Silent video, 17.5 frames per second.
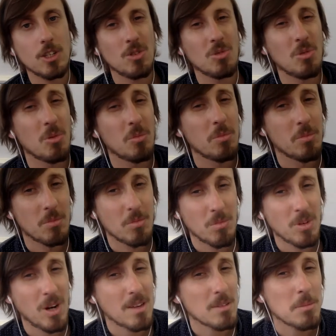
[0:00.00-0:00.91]
you will
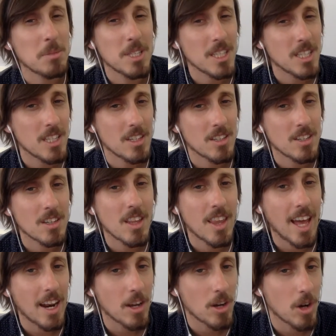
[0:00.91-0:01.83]
probably hear
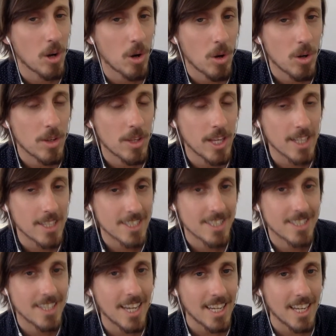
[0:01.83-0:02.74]
that O, that
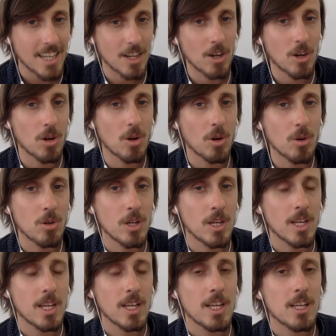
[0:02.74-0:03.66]
second O,
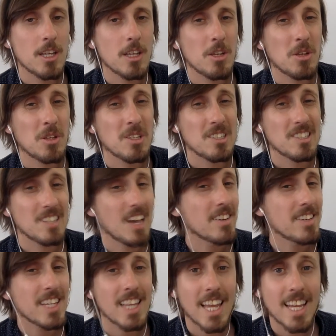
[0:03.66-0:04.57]

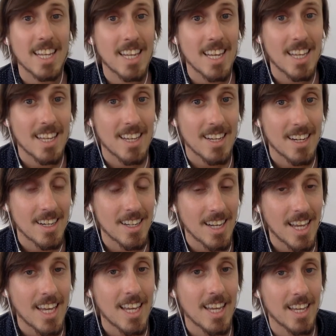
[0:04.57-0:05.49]
sounding like an
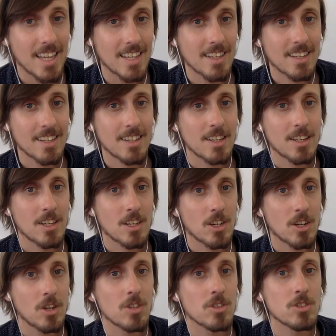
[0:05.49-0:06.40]
A.
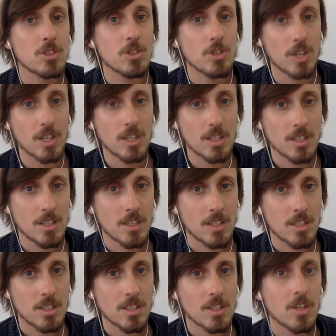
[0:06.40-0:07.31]

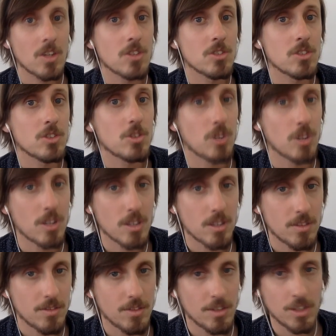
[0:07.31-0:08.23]

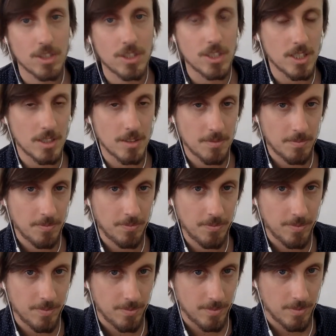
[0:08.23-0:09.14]
Controversy.
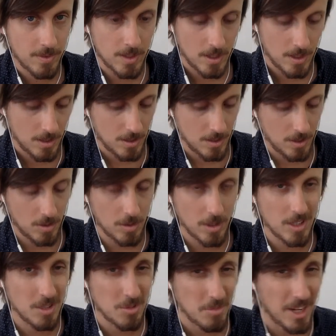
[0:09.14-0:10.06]
All
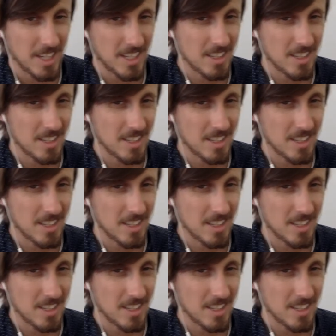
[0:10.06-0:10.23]
right, you might